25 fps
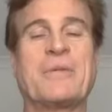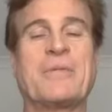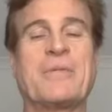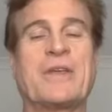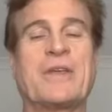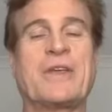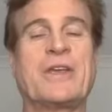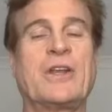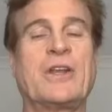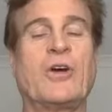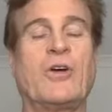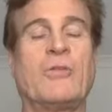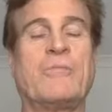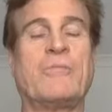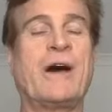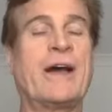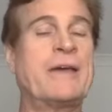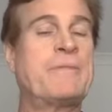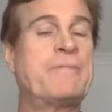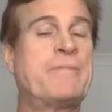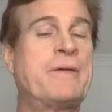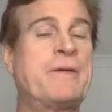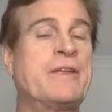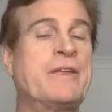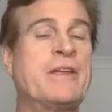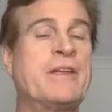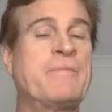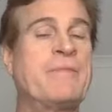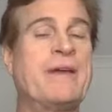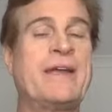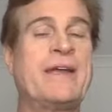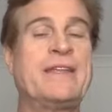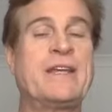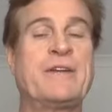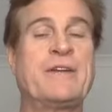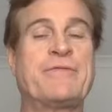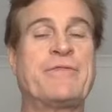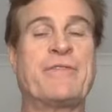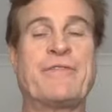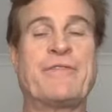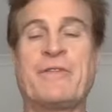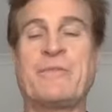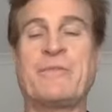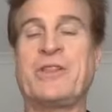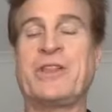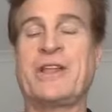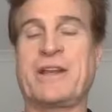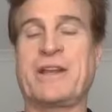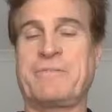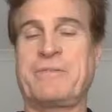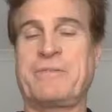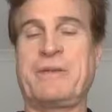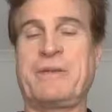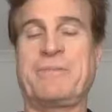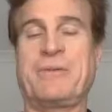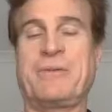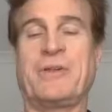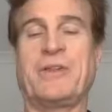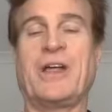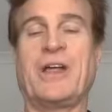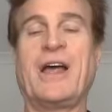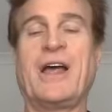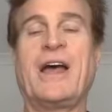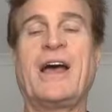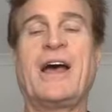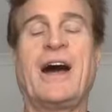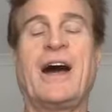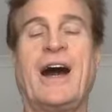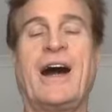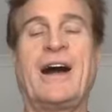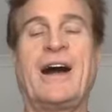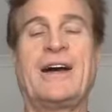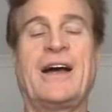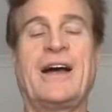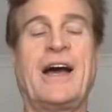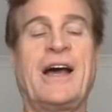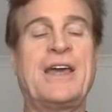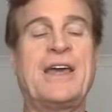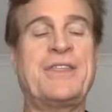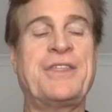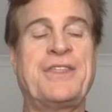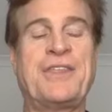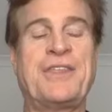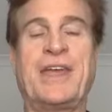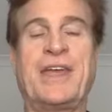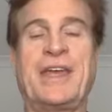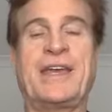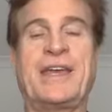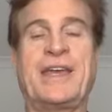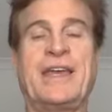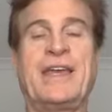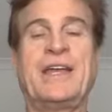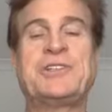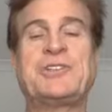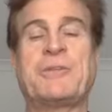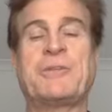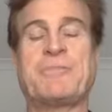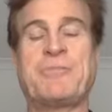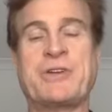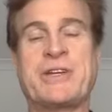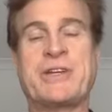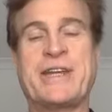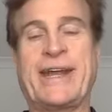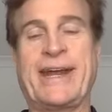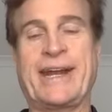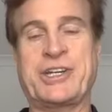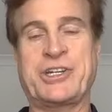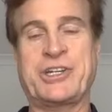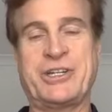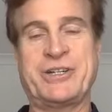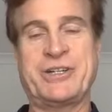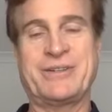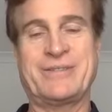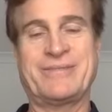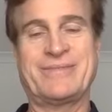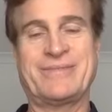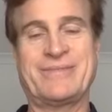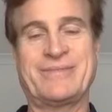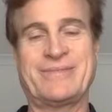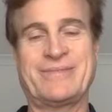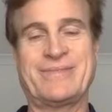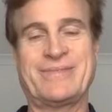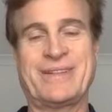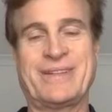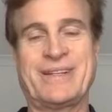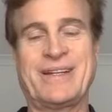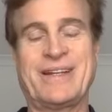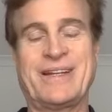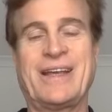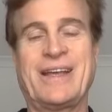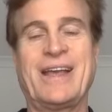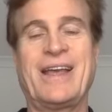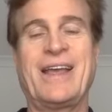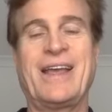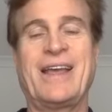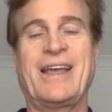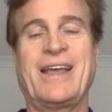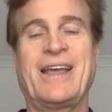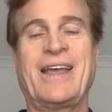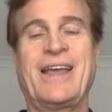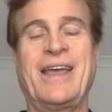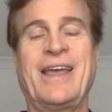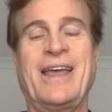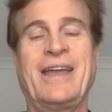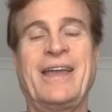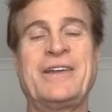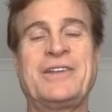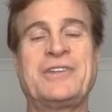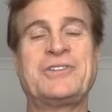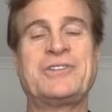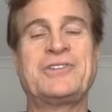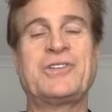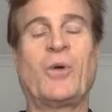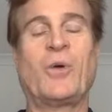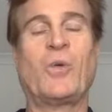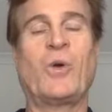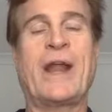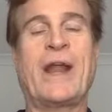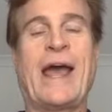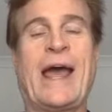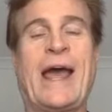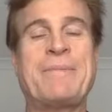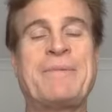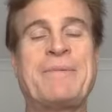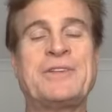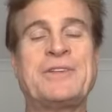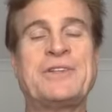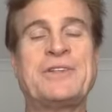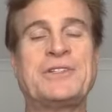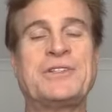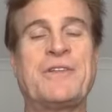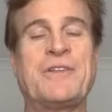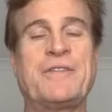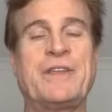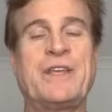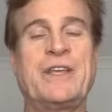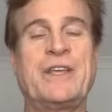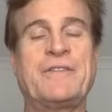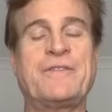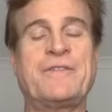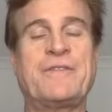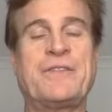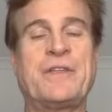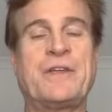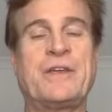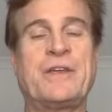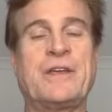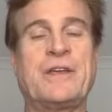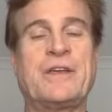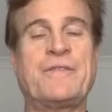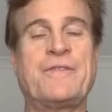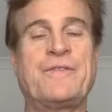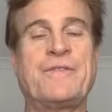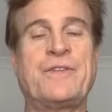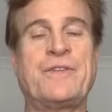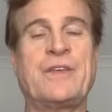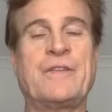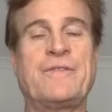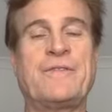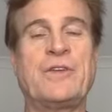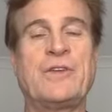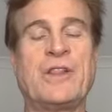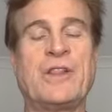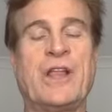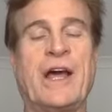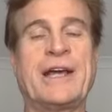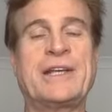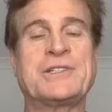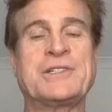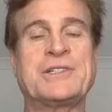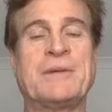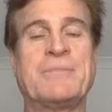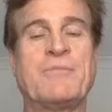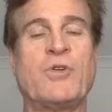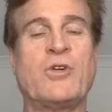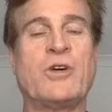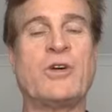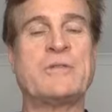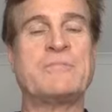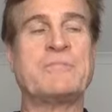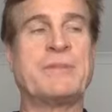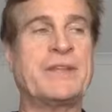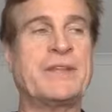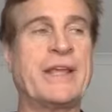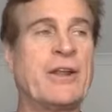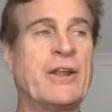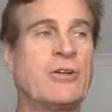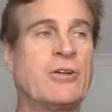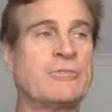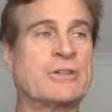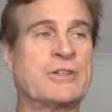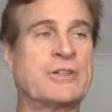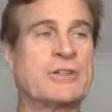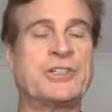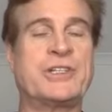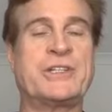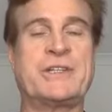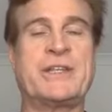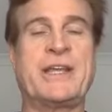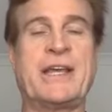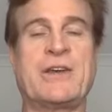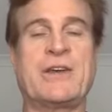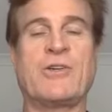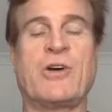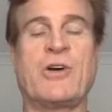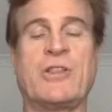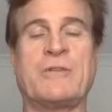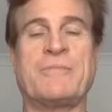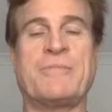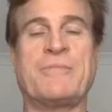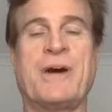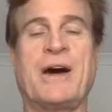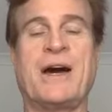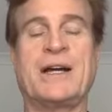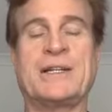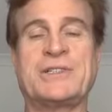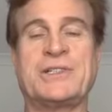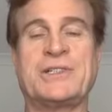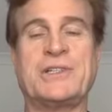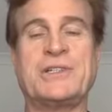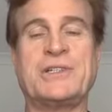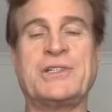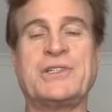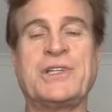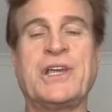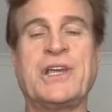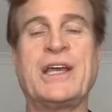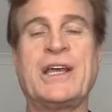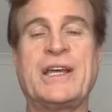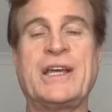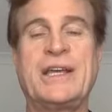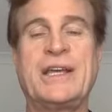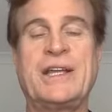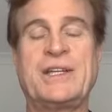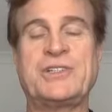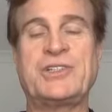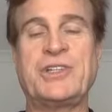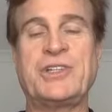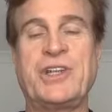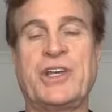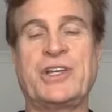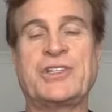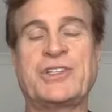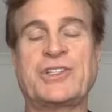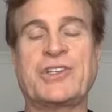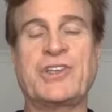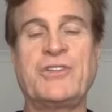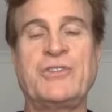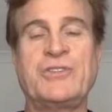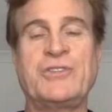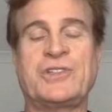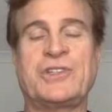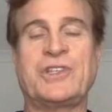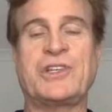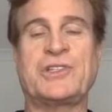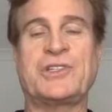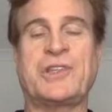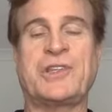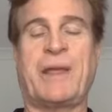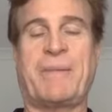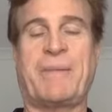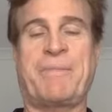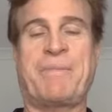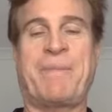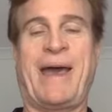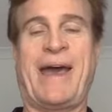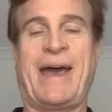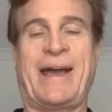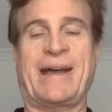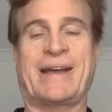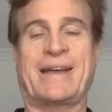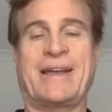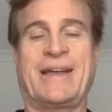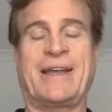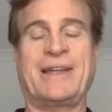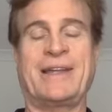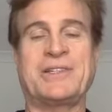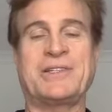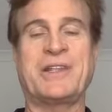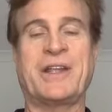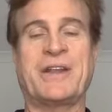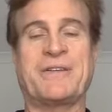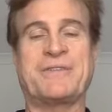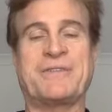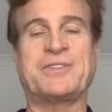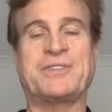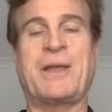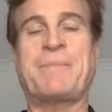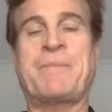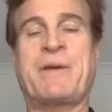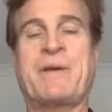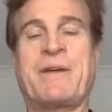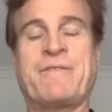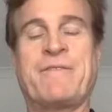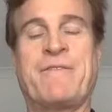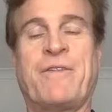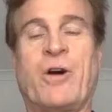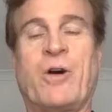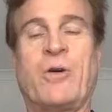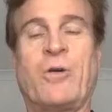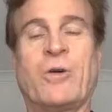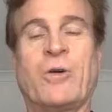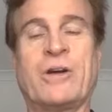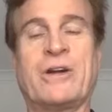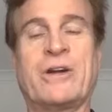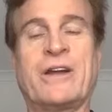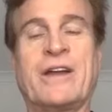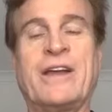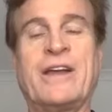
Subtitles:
my opinion may differ from a lot of people. I think it's a protection. And so what happens is if you like someone, but they don't tick all the boxes, it's an excuse to step back instead of stepping forward.